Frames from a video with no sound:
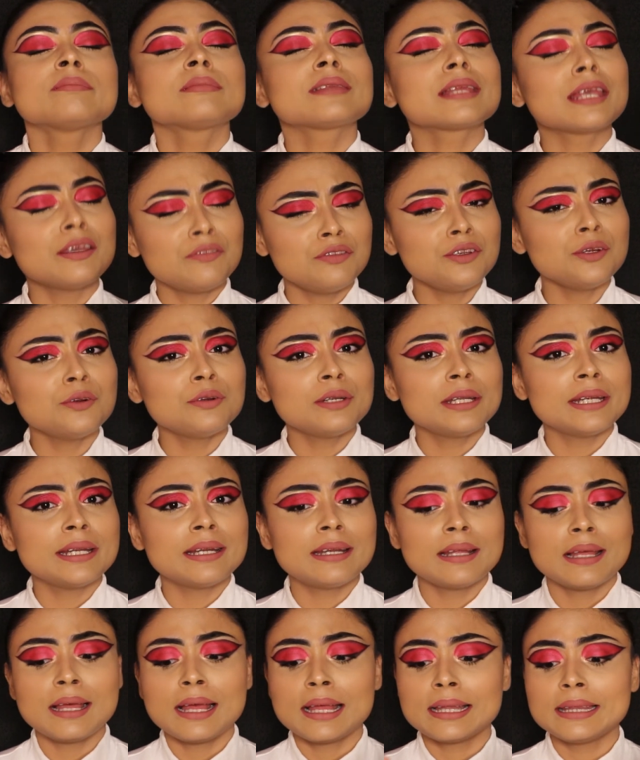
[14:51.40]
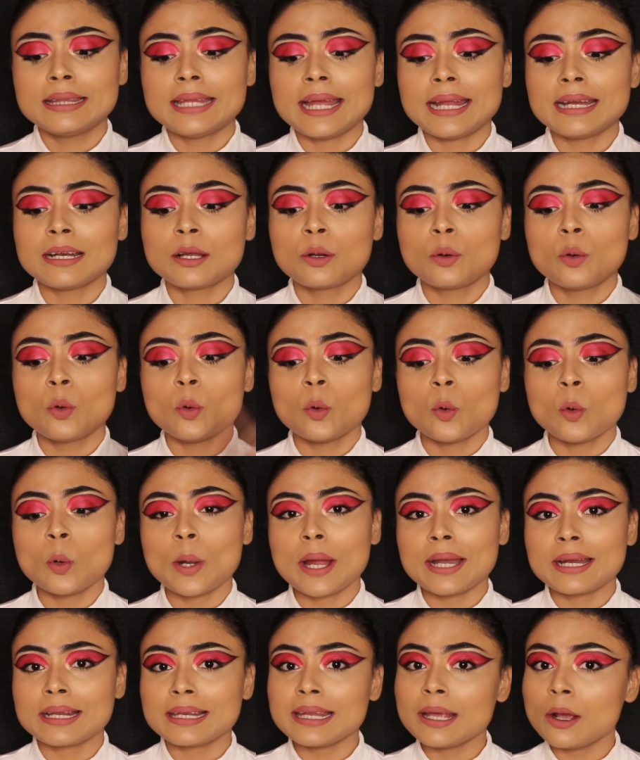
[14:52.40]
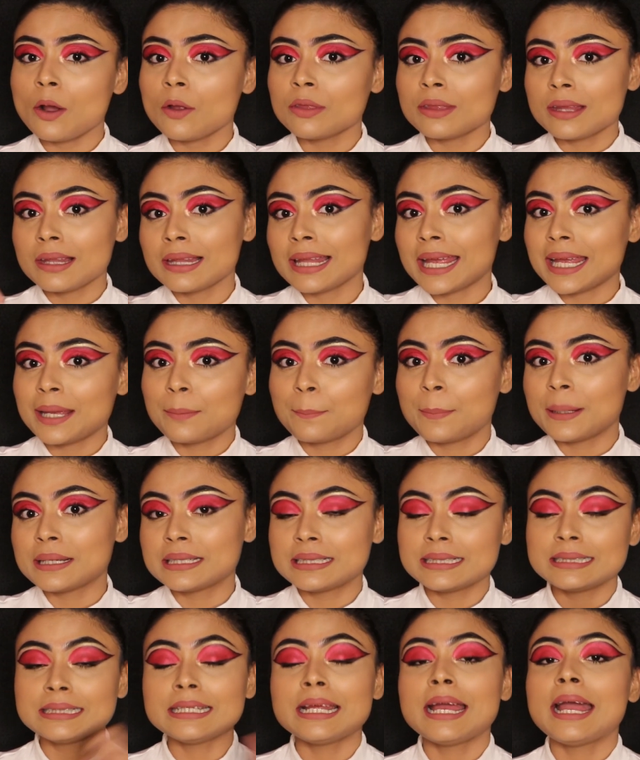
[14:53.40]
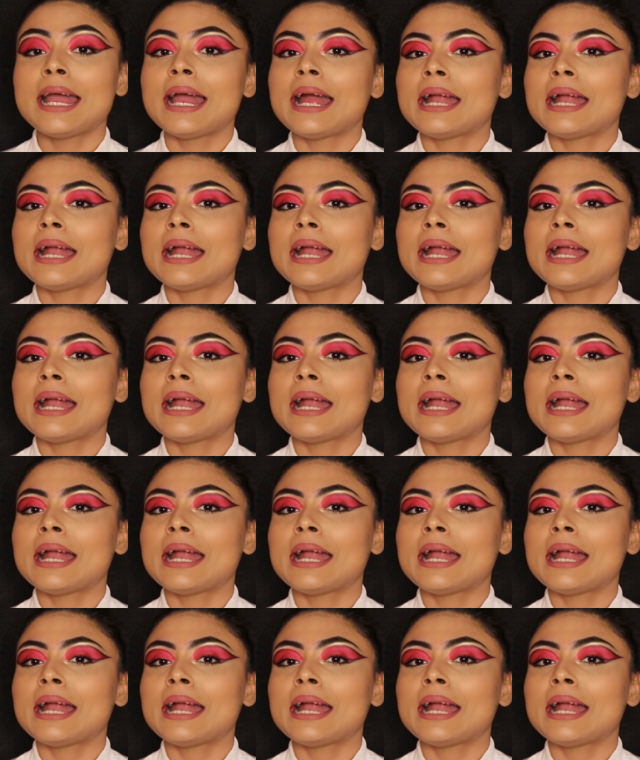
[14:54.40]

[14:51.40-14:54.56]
If you did, then go and click on the like button.